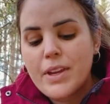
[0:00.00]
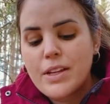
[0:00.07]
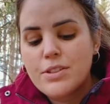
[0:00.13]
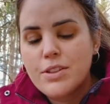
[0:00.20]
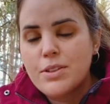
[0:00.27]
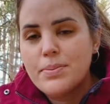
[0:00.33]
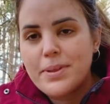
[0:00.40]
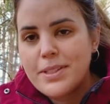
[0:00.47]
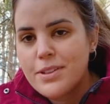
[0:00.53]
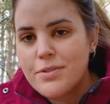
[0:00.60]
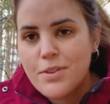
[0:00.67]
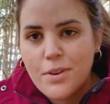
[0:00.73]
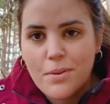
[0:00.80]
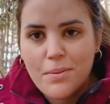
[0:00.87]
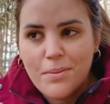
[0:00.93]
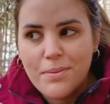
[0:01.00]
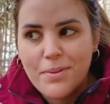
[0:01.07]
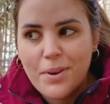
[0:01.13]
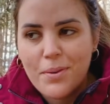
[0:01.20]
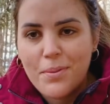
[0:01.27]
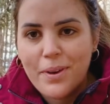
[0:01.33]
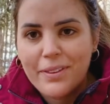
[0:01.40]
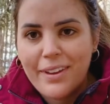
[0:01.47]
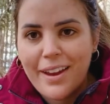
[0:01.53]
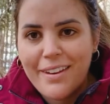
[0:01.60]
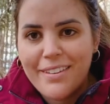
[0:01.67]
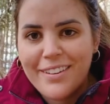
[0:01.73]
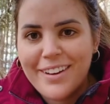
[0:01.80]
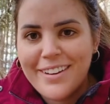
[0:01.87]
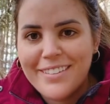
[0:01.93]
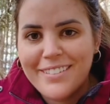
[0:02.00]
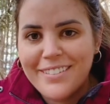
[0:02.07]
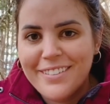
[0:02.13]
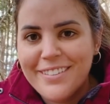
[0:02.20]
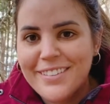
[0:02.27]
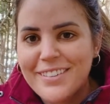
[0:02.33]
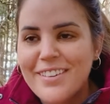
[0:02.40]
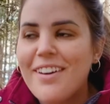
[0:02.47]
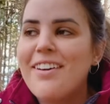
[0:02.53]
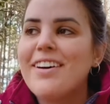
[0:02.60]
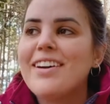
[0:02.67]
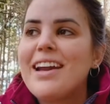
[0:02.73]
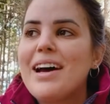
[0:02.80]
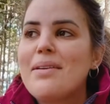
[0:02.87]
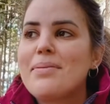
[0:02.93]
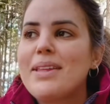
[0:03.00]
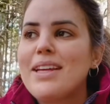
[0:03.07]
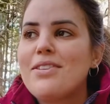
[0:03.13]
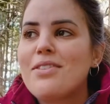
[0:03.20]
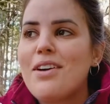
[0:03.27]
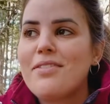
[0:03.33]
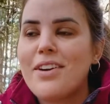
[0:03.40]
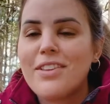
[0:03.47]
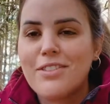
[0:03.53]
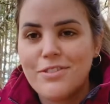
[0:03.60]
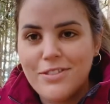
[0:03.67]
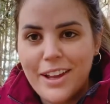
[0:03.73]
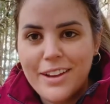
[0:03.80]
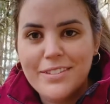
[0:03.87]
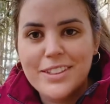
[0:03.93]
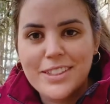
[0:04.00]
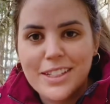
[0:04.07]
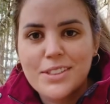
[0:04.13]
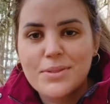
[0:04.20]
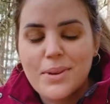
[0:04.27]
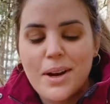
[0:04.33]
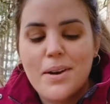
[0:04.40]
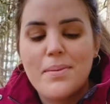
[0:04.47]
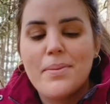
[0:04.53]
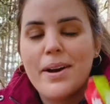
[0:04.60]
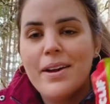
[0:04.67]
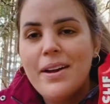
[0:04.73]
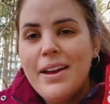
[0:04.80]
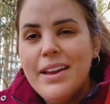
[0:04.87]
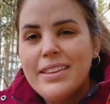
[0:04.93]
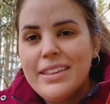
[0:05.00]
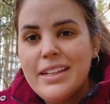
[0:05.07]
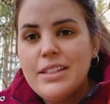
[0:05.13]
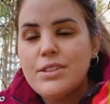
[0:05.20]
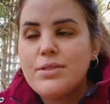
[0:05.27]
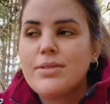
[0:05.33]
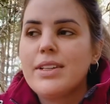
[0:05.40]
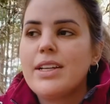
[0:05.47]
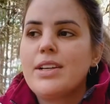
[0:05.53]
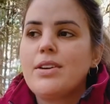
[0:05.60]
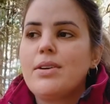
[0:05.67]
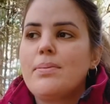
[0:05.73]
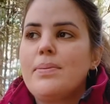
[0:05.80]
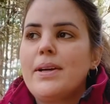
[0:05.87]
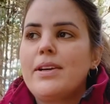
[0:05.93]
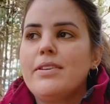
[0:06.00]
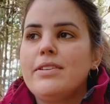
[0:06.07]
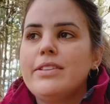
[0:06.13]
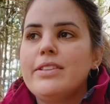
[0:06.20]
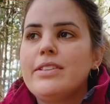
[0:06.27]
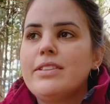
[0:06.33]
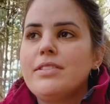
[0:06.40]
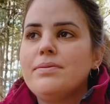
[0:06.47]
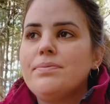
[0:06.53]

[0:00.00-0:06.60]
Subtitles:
So it depends if you want that or not, but they do have other flavors as well. But these are really good because